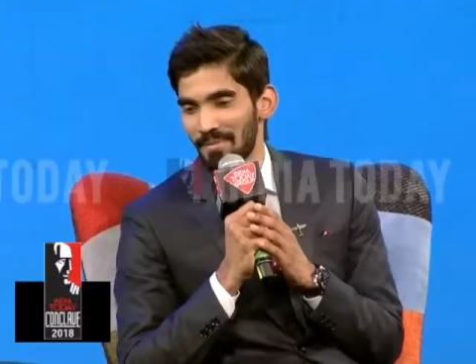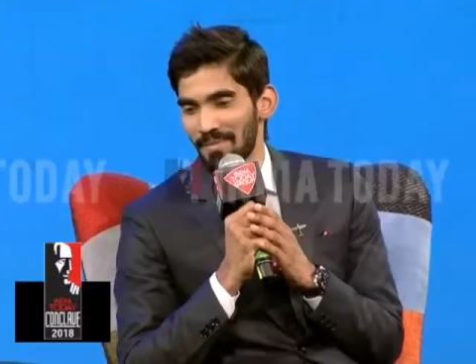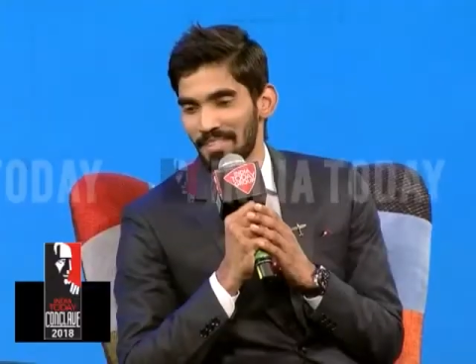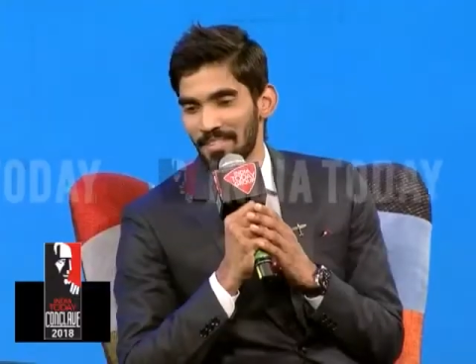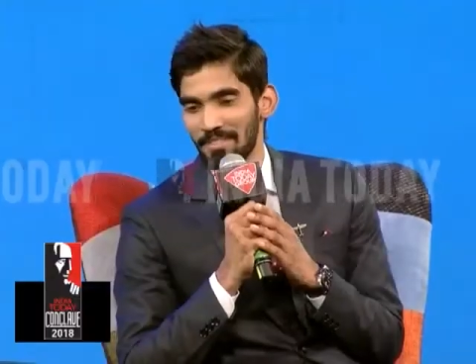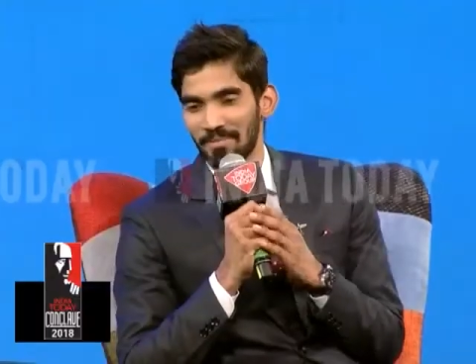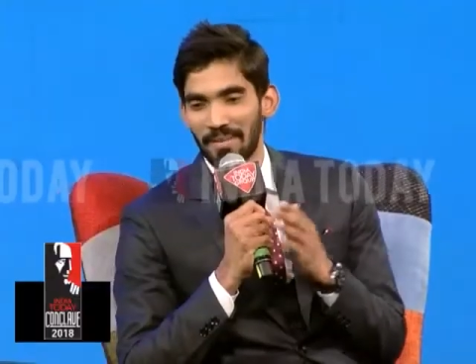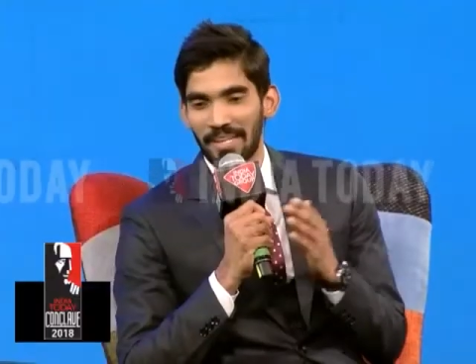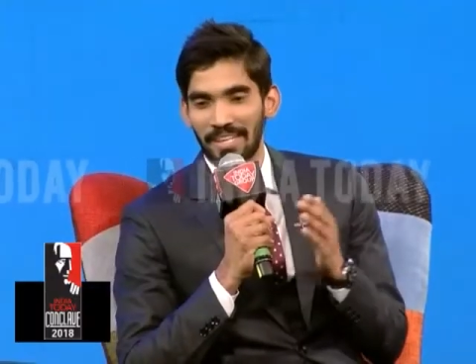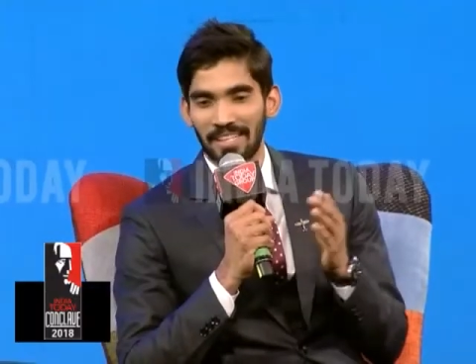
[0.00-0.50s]

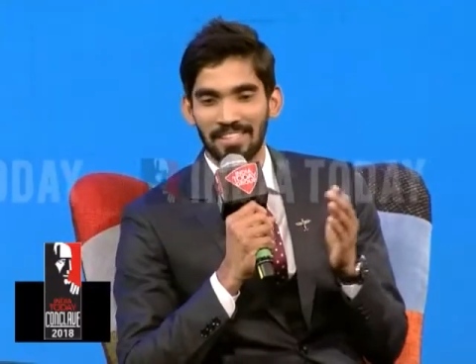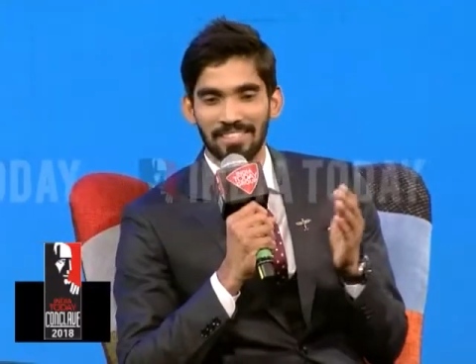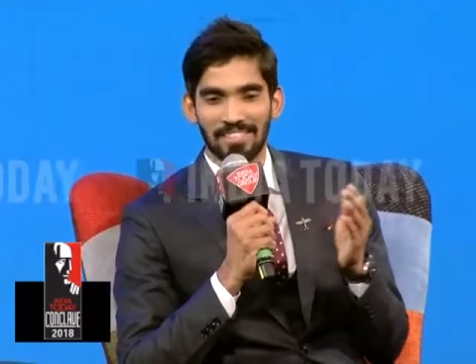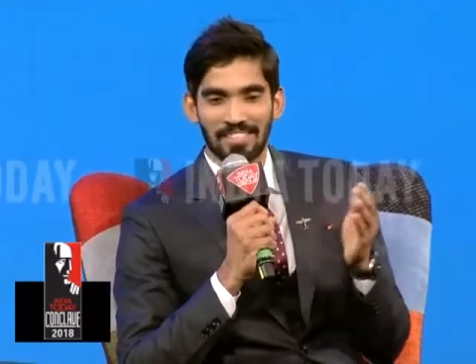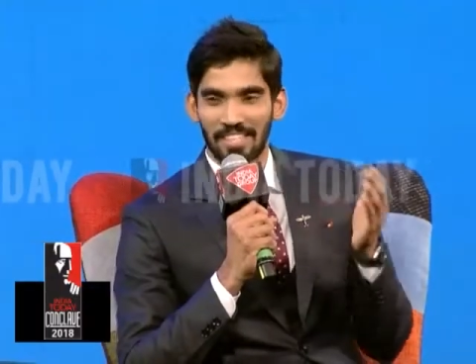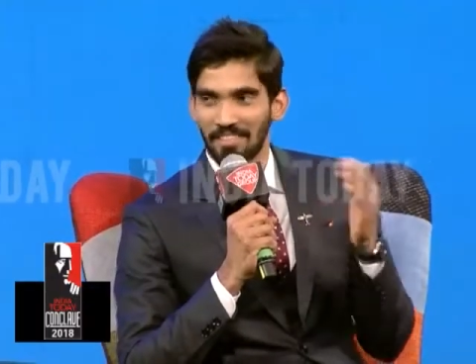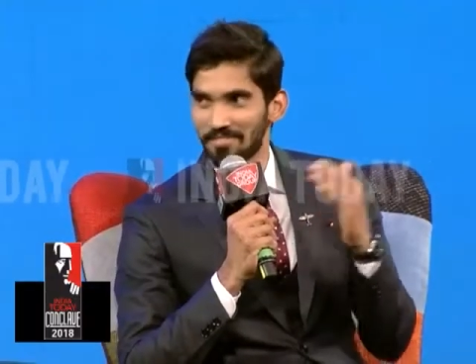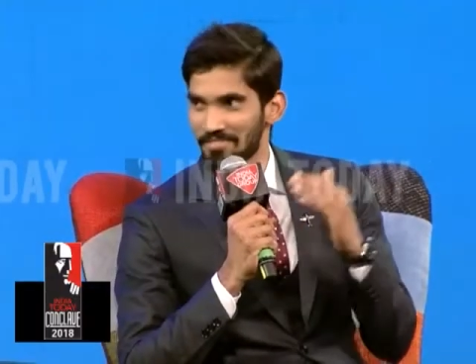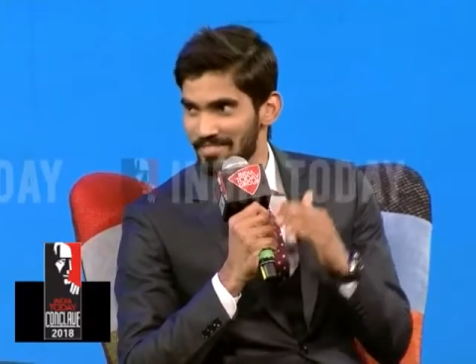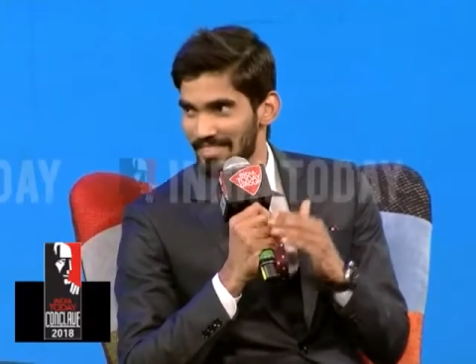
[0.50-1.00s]
There were many
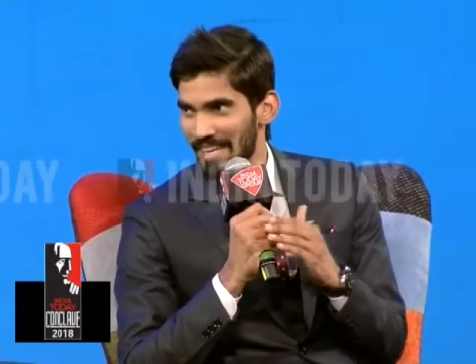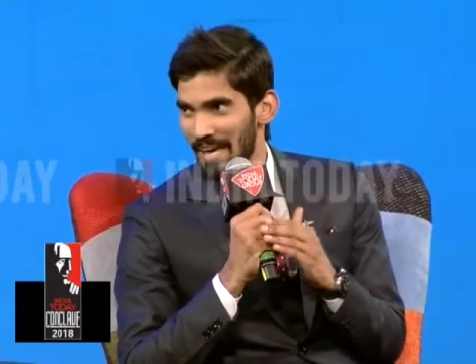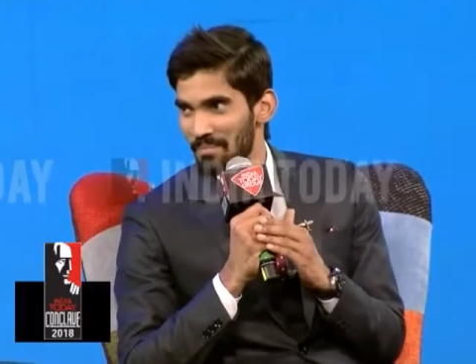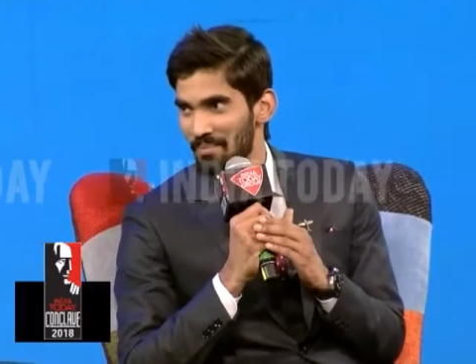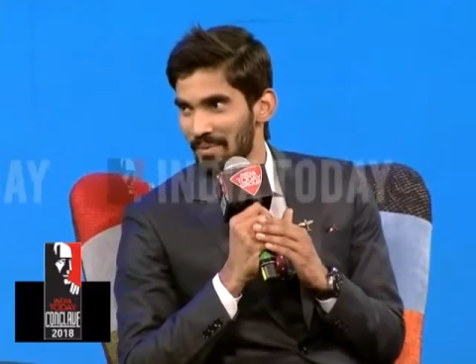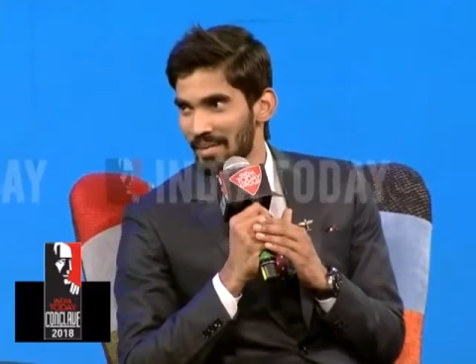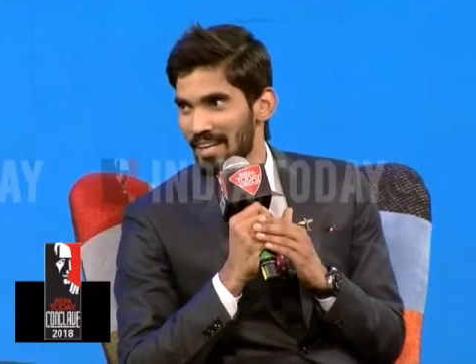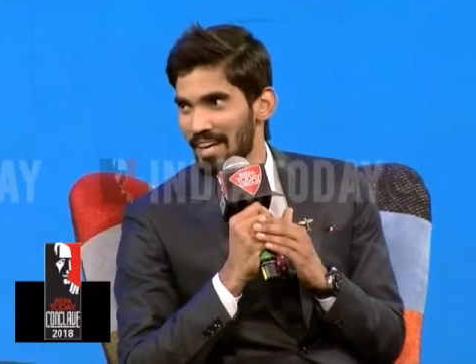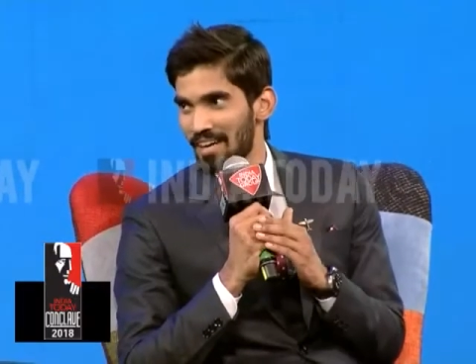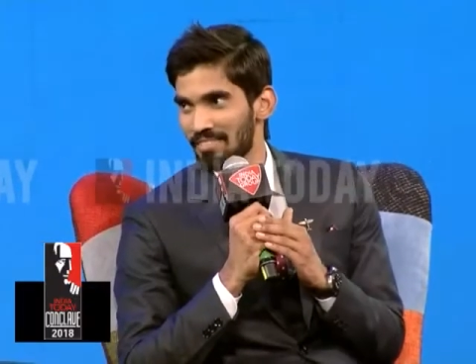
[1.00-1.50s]
shifts
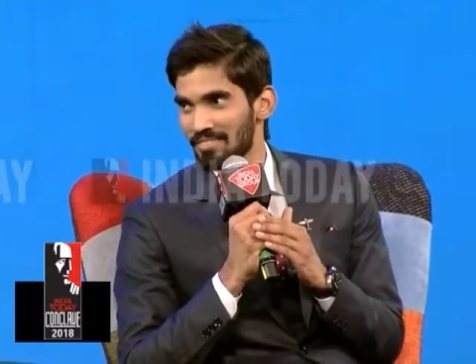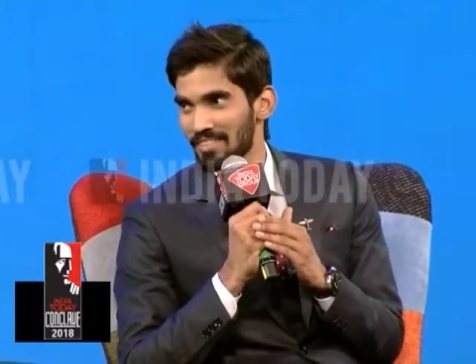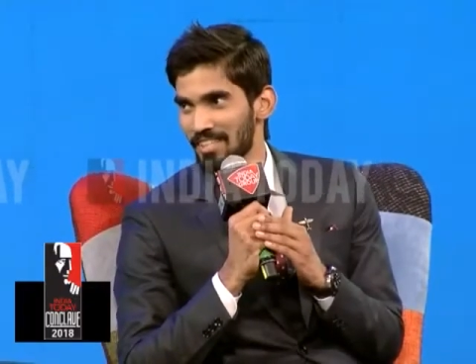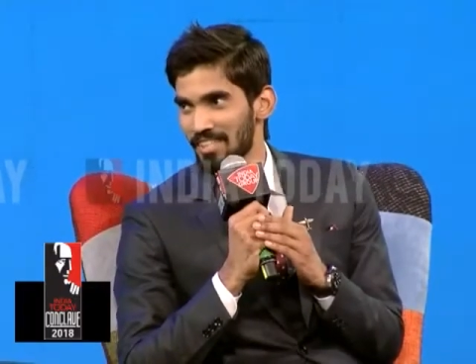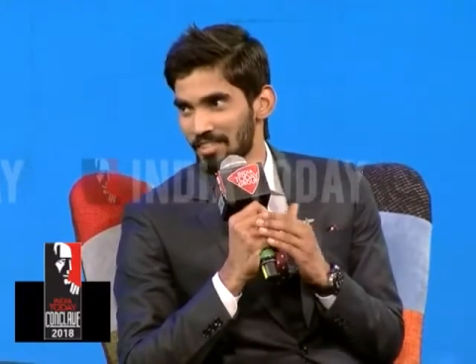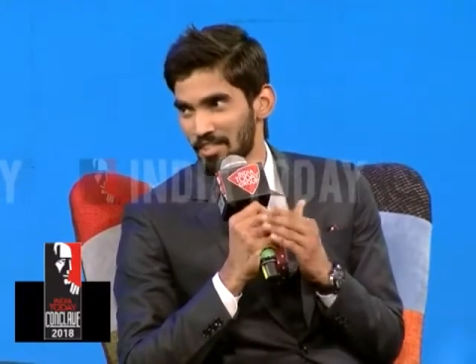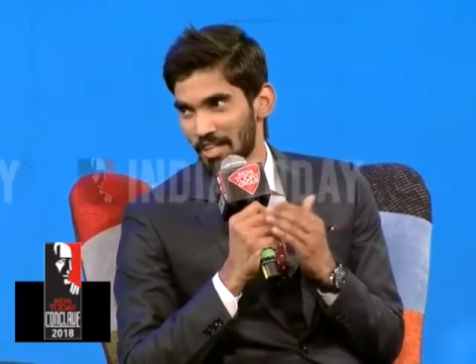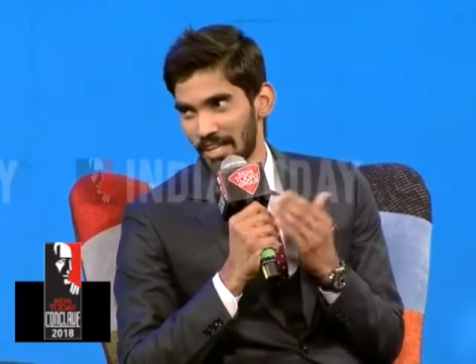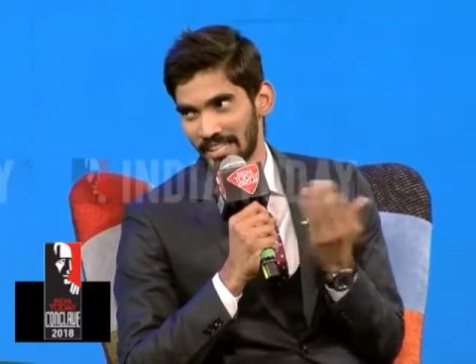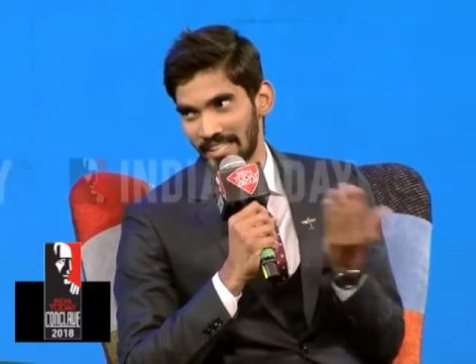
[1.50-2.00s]
happened after
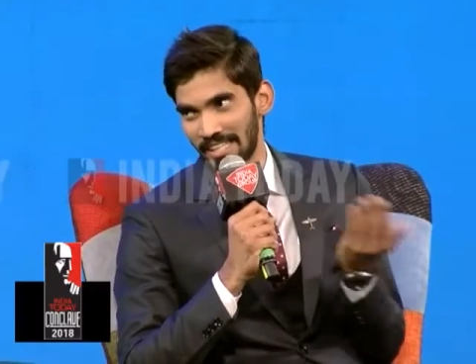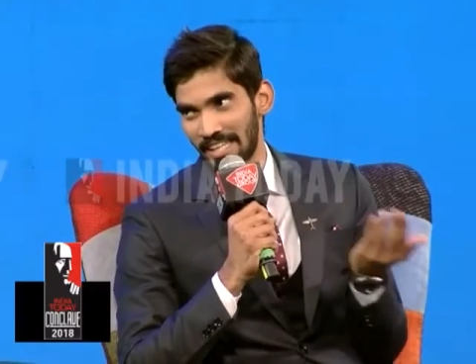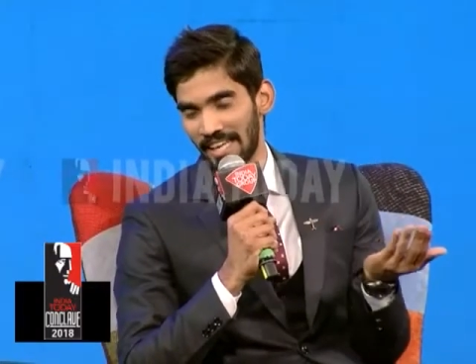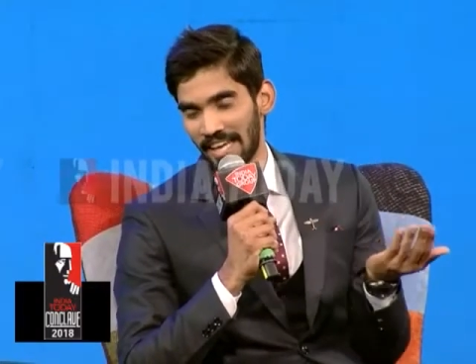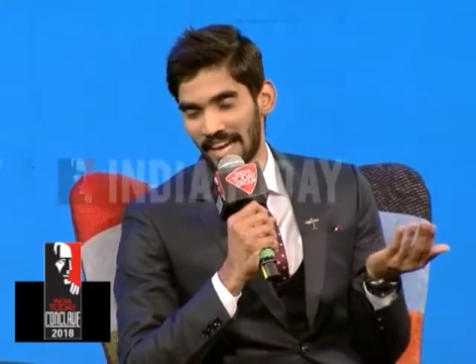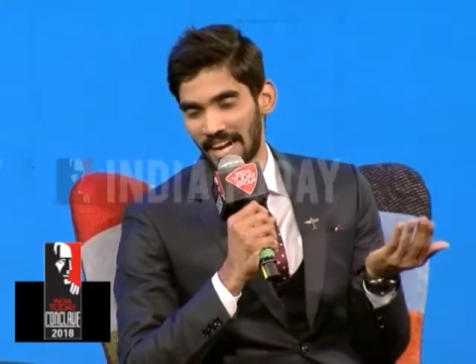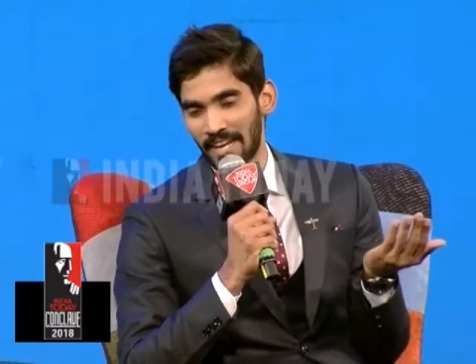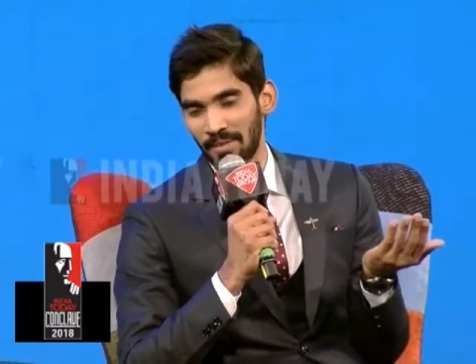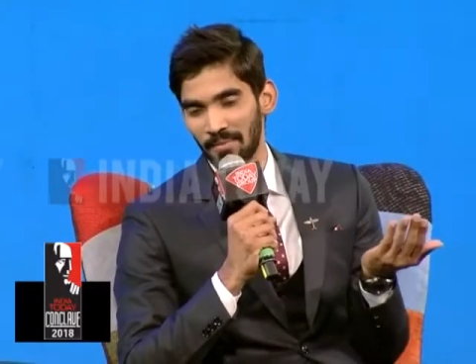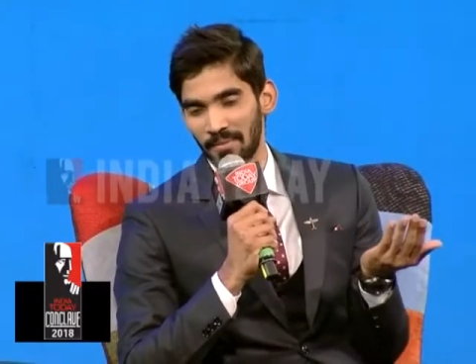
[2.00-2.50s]
I joined the
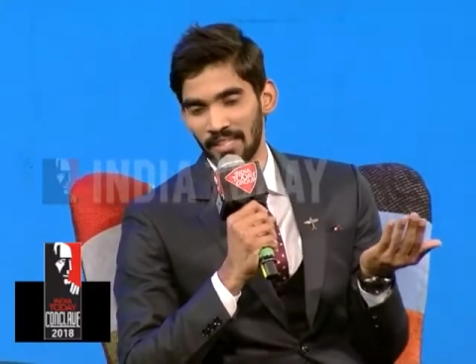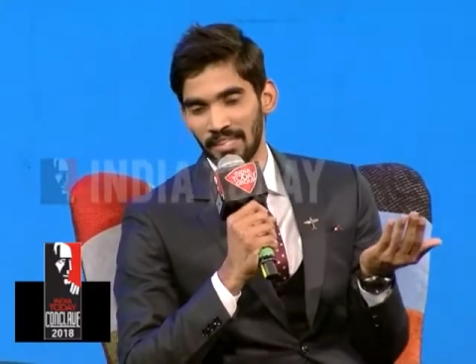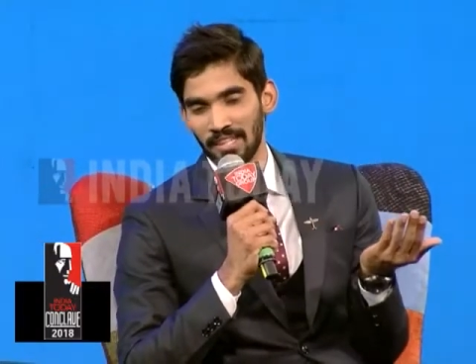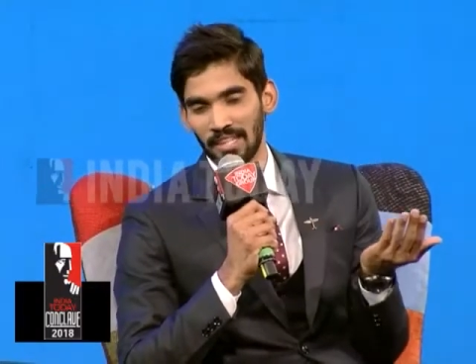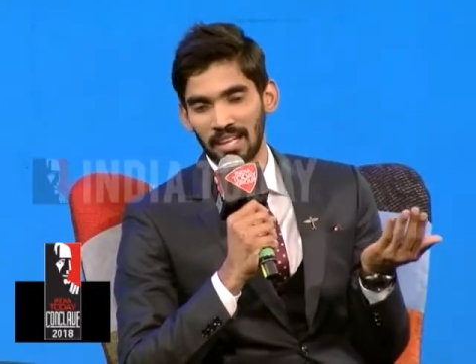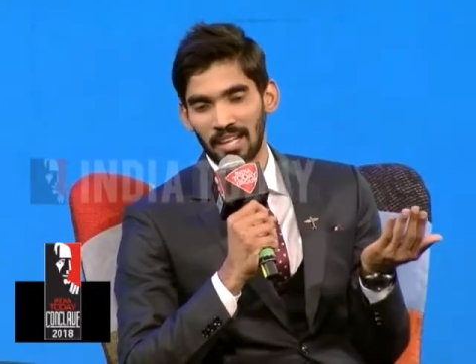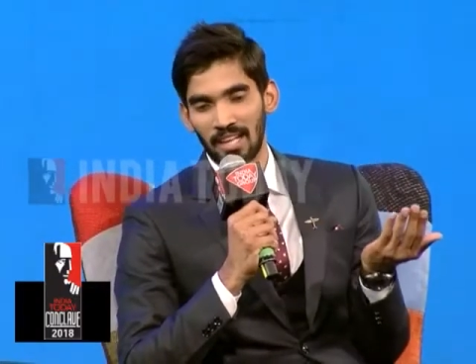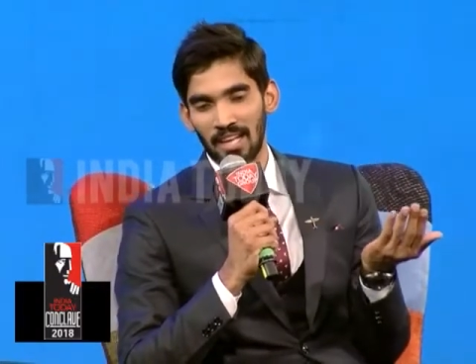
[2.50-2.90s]
academy.